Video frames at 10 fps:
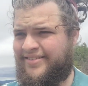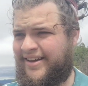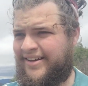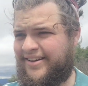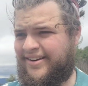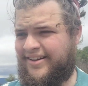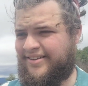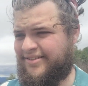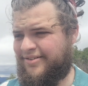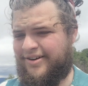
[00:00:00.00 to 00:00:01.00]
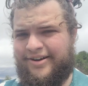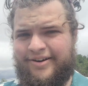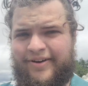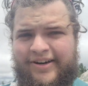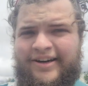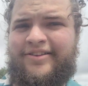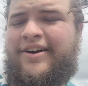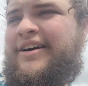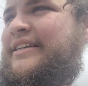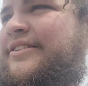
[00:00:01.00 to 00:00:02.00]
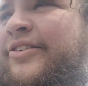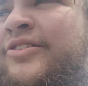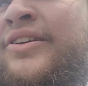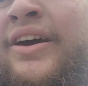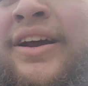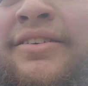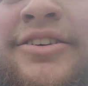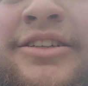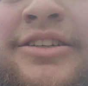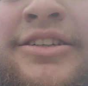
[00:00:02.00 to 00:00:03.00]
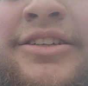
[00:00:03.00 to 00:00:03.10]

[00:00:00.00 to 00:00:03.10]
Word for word: Taking it easy, we're gonna go back down the hostel we are staying at, which is